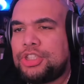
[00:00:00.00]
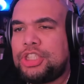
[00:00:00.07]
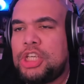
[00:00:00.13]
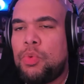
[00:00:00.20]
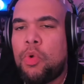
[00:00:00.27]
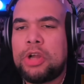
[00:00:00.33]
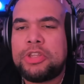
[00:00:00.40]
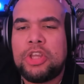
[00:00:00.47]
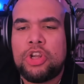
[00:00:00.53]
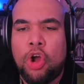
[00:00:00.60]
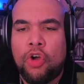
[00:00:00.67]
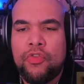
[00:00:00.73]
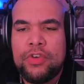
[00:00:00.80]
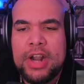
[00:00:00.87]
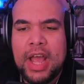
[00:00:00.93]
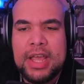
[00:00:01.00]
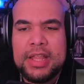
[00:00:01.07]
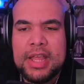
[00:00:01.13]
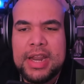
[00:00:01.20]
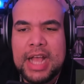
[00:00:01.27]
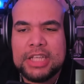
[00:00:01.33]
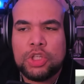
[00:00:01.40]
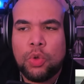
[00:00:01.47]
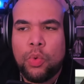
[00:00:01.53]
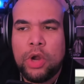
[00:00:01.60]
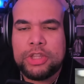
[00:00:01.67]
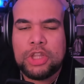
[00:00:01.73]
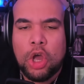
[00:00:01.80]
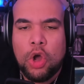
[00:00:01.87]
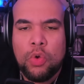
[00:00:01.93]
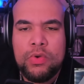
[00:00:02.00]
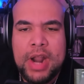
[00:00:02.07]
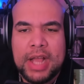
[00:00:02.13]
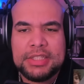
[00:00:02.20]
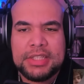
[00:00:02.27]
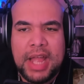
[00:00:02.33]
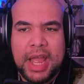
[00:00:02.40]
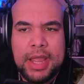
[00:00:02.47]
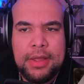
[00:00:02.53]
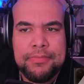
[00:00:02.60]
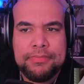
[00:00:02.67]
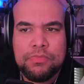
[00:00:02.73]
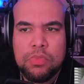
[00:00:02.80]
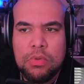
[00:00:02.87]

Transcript: she worked an overnight and then has to work the whole next day.